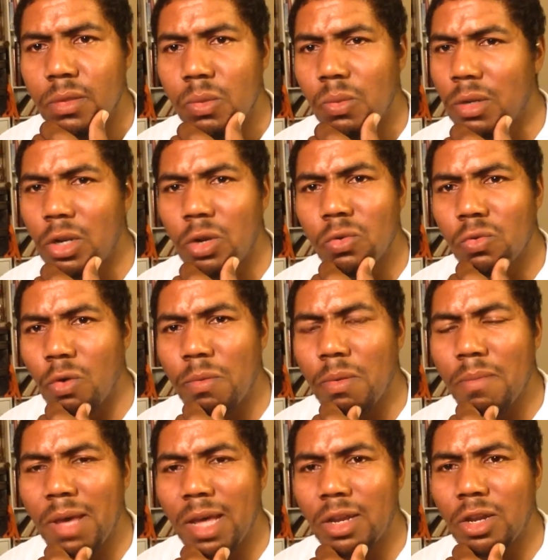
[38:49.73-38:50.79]
Wasn't no group of
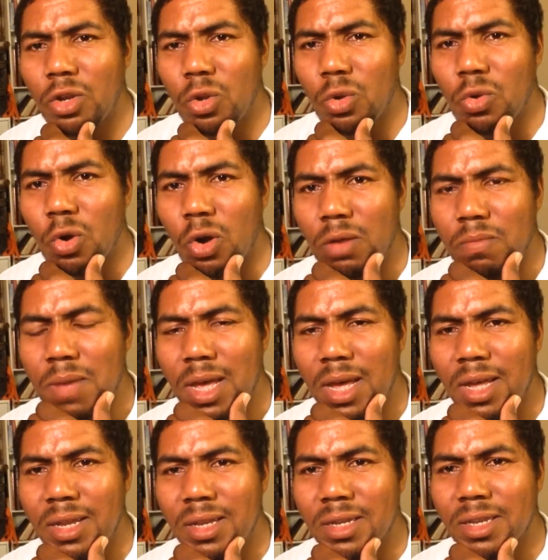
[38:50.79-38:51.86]
men in New York,
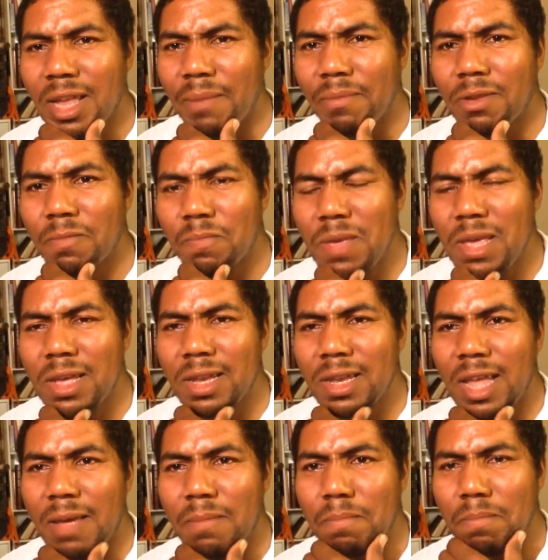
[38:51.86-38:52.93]
man. Stop speaking
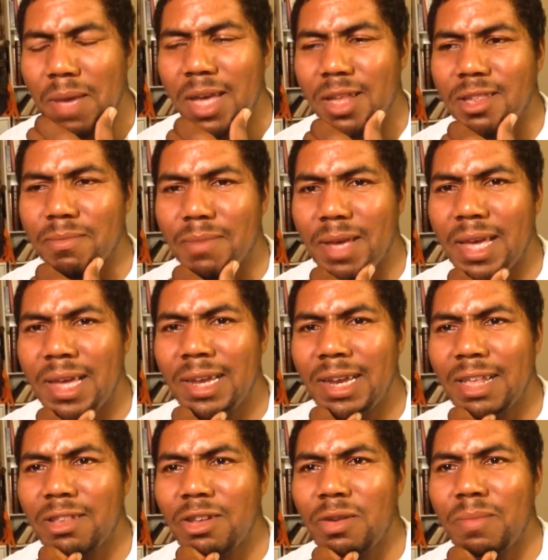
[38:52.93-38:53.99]
that mess, man.
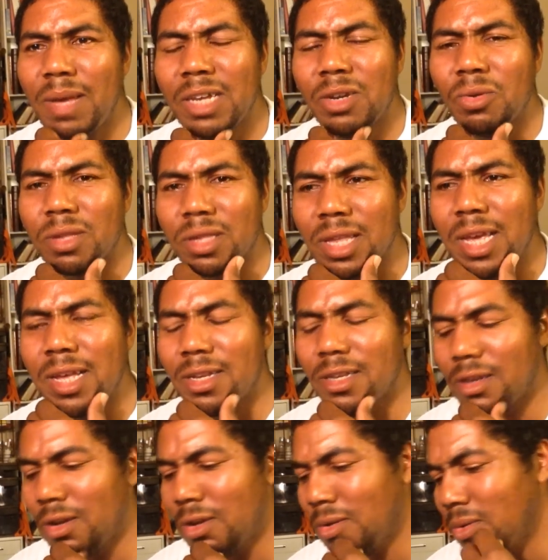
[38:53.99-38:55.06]
That doesn't make no sense,
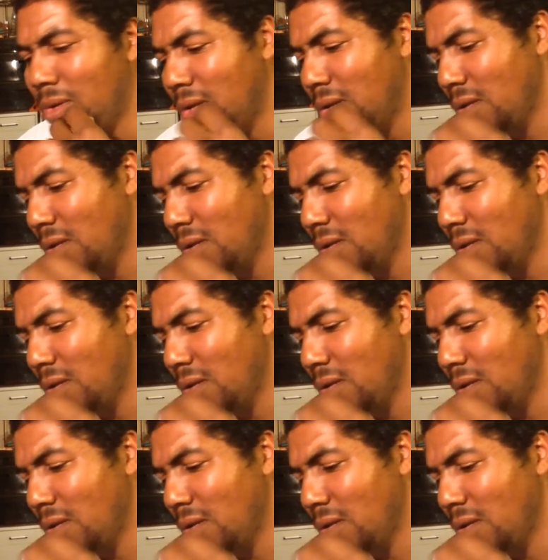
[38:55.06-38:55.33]
dude.